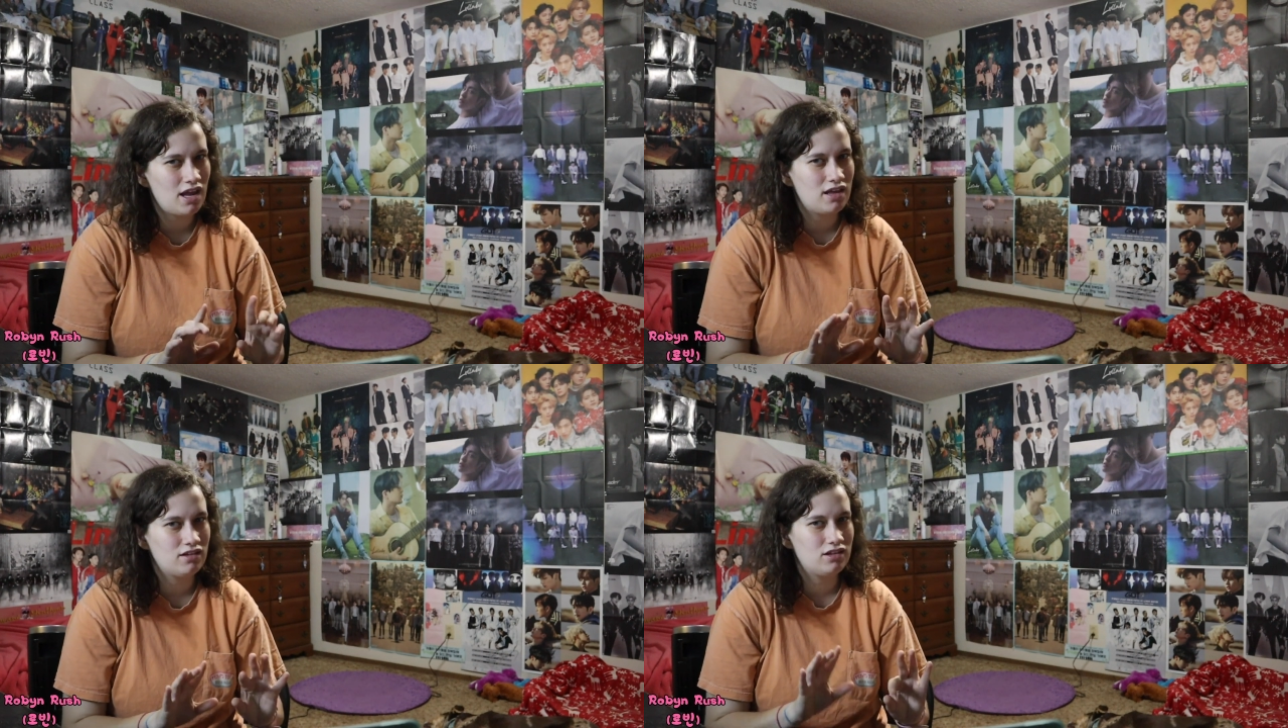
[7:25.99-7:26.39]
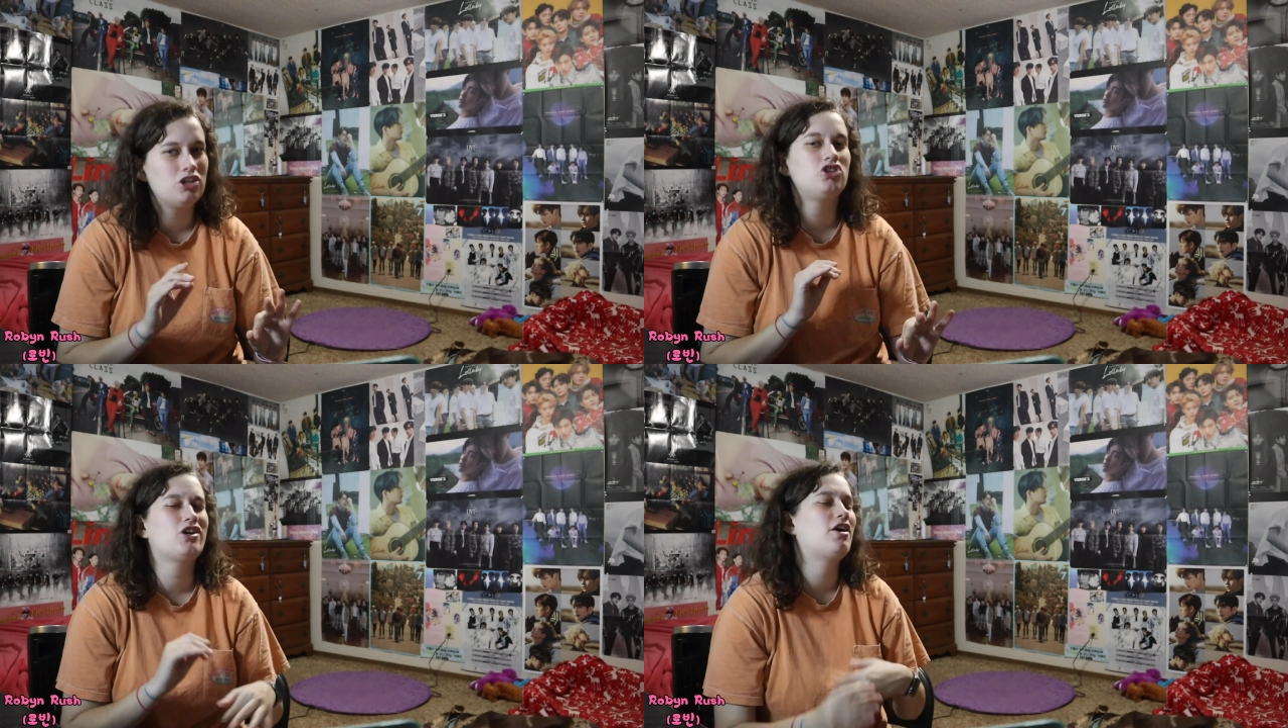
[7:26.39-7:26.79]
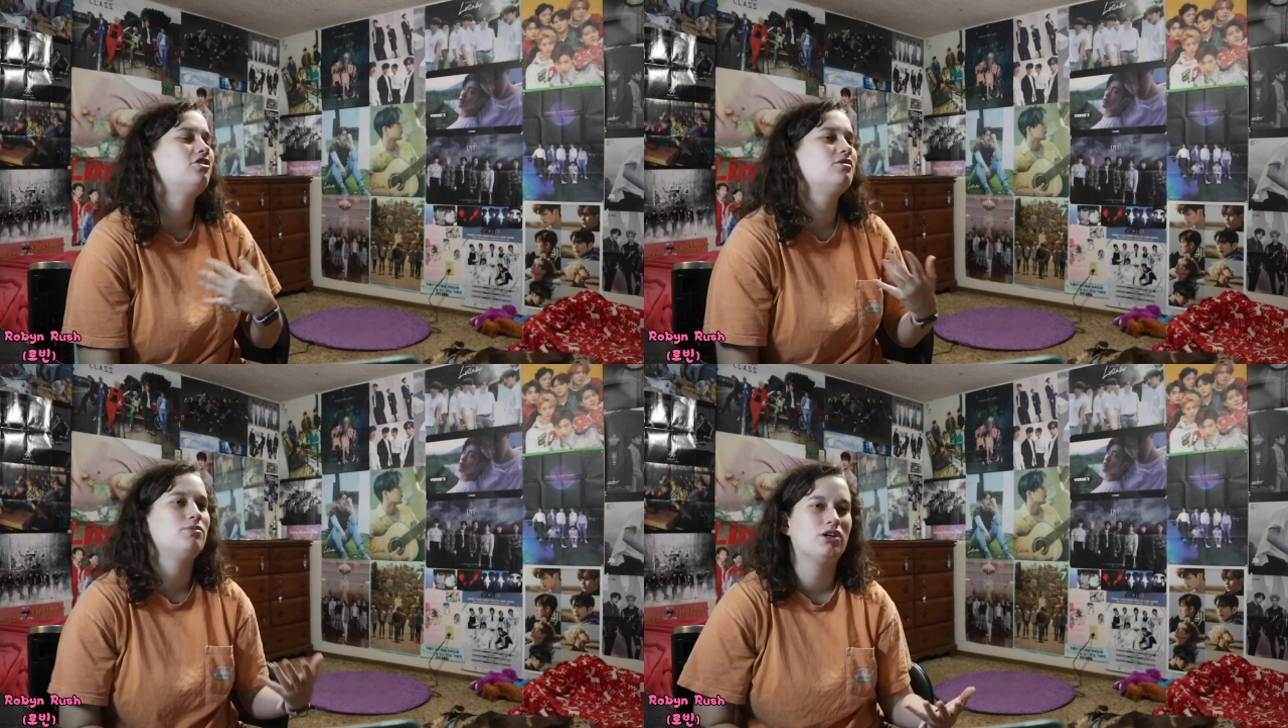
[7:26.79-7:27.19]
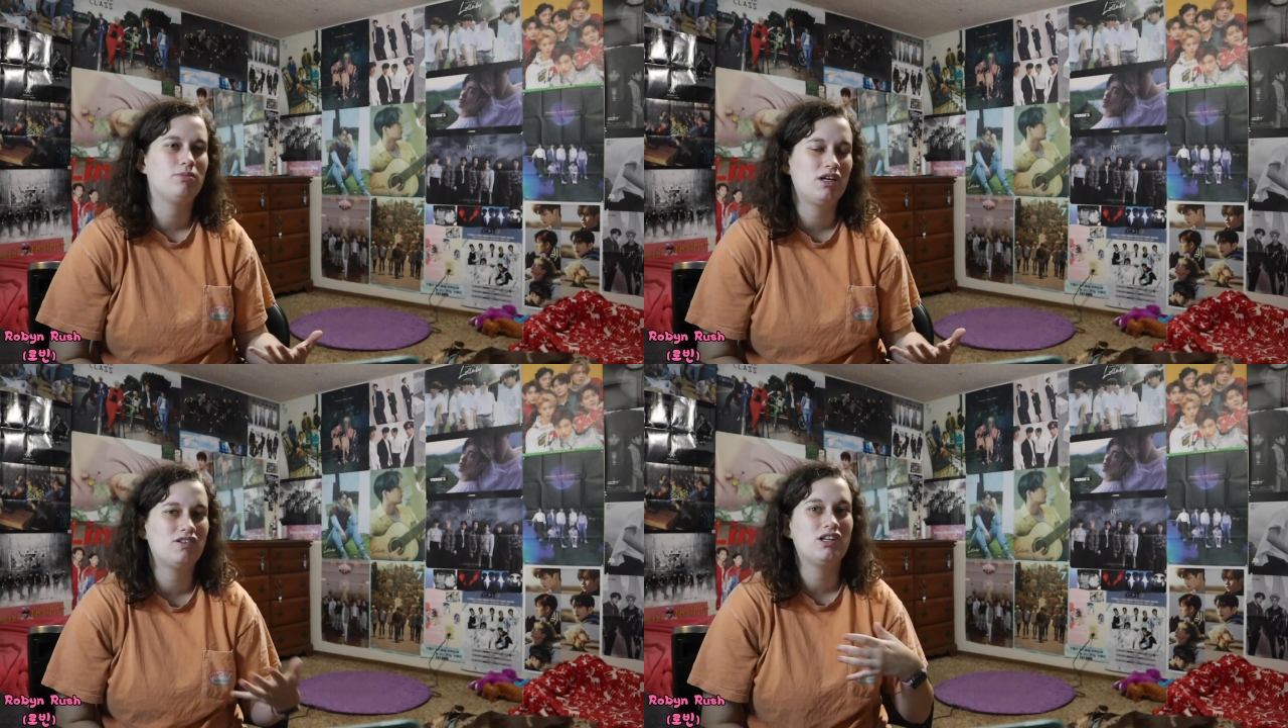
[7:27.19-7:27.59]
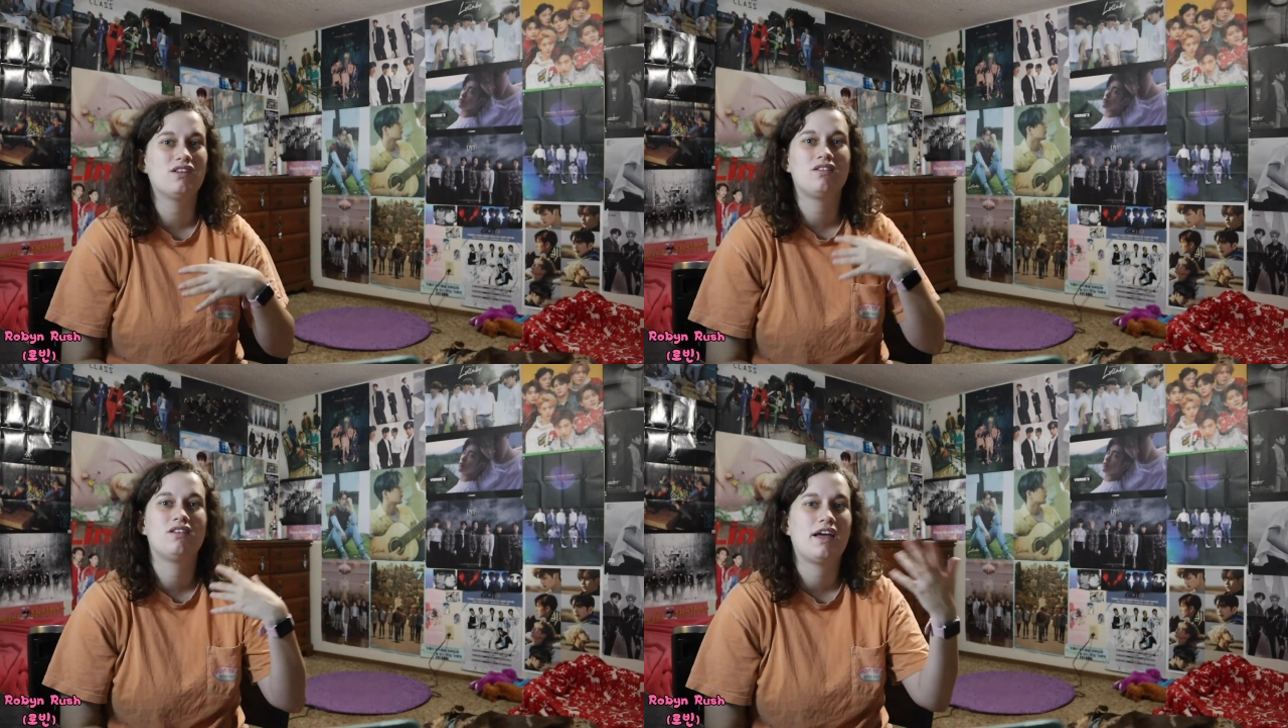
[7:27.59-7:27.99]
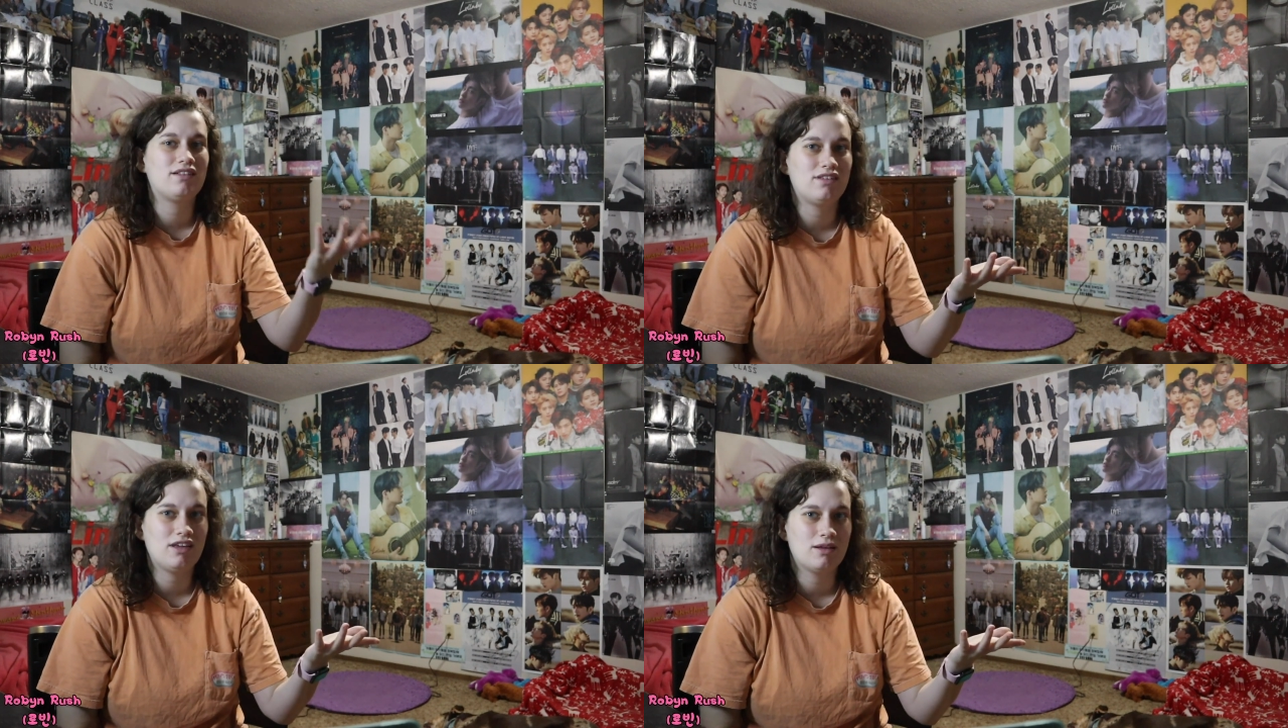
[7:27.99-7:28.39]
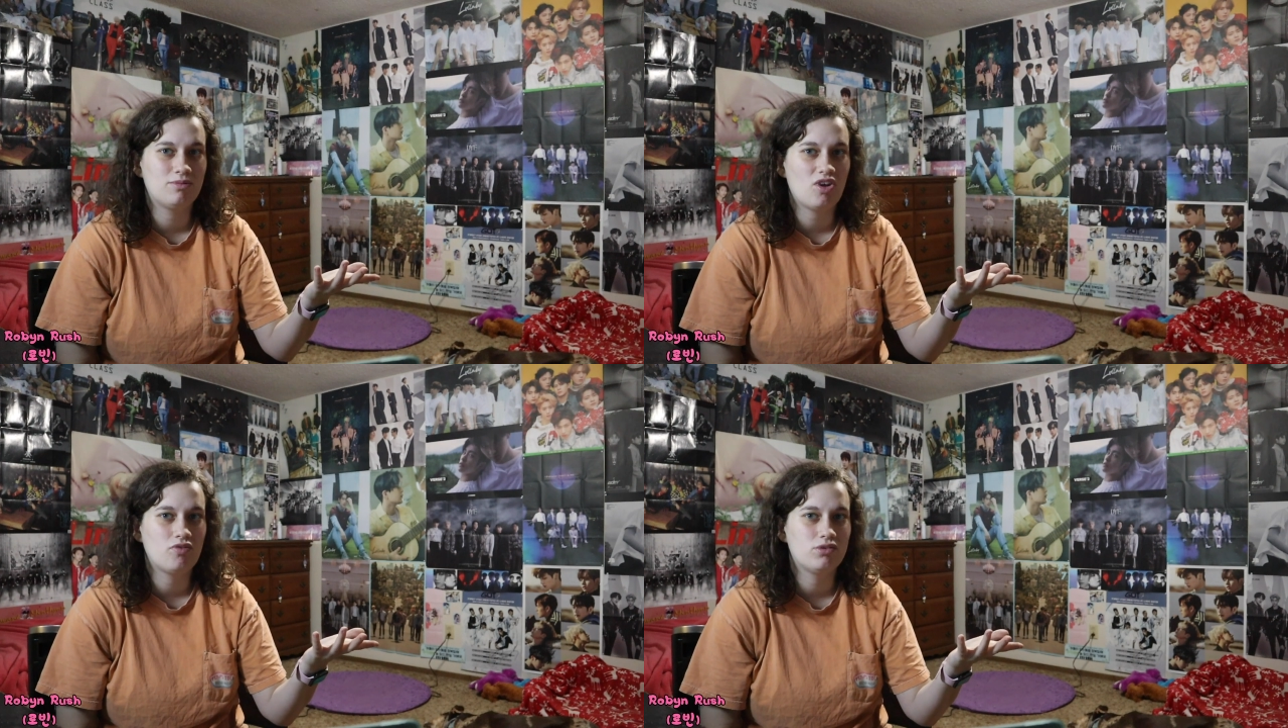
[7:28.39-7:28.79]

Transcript: and he shattered a mirror because he doesn't like seeing himself